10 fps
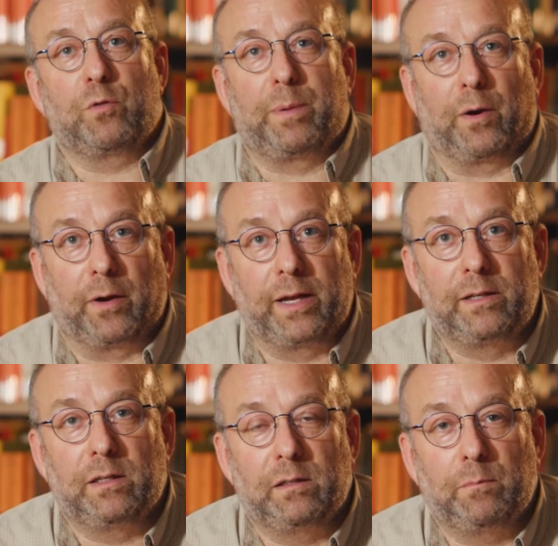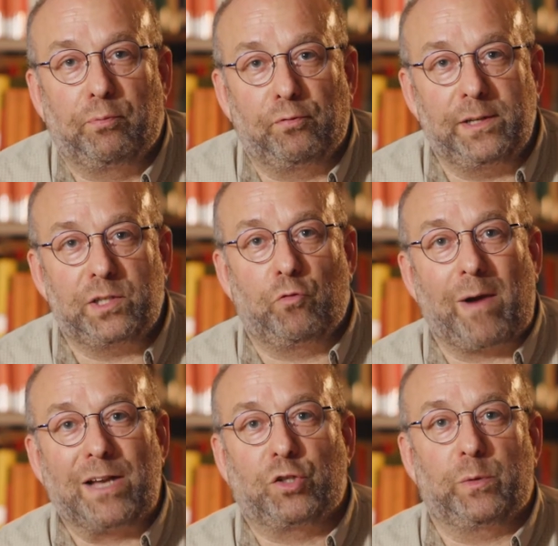period, print
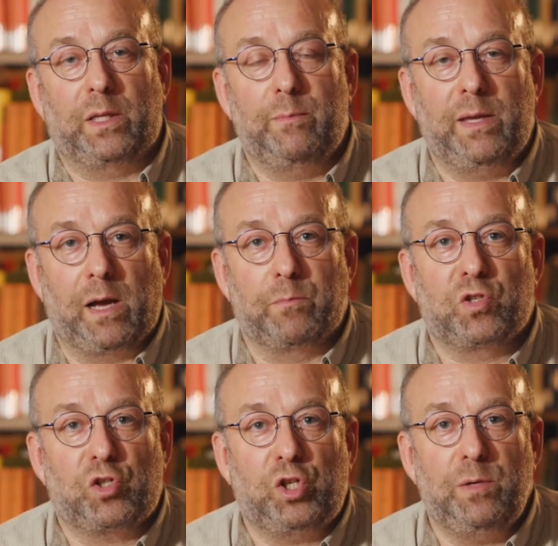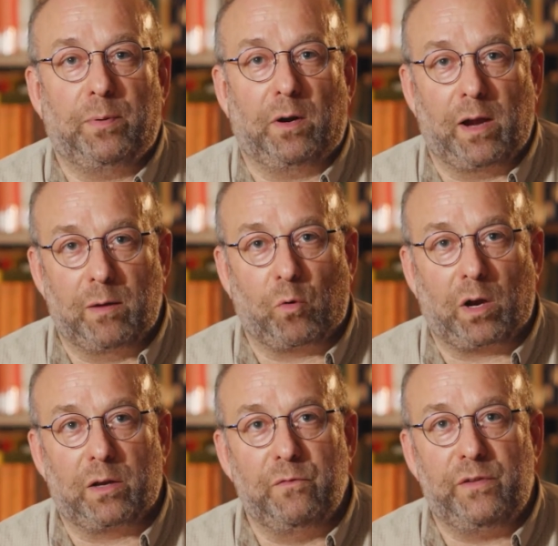gradually becomes cheaper and more
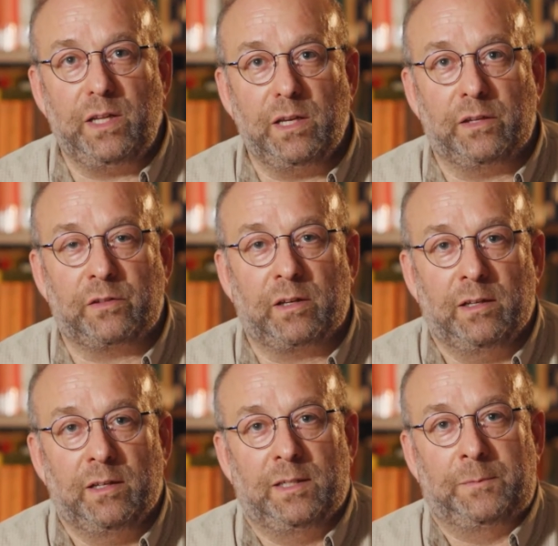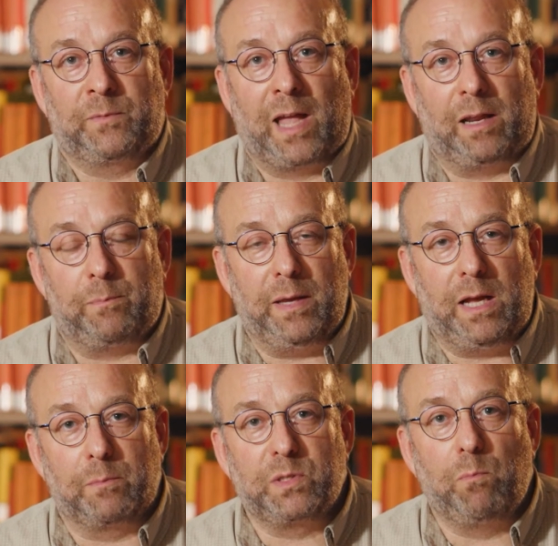convenient, and it
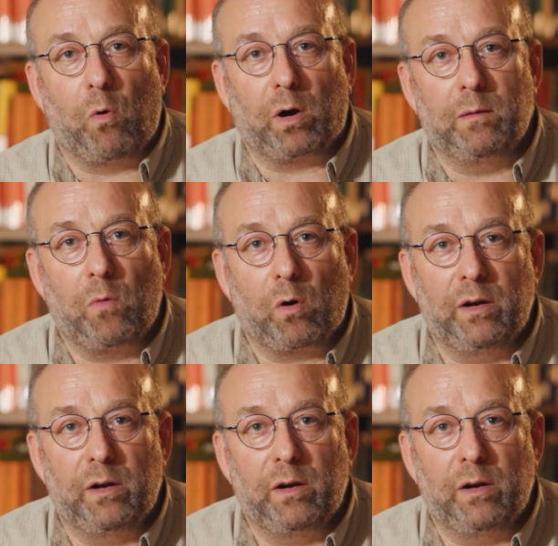becomes more and more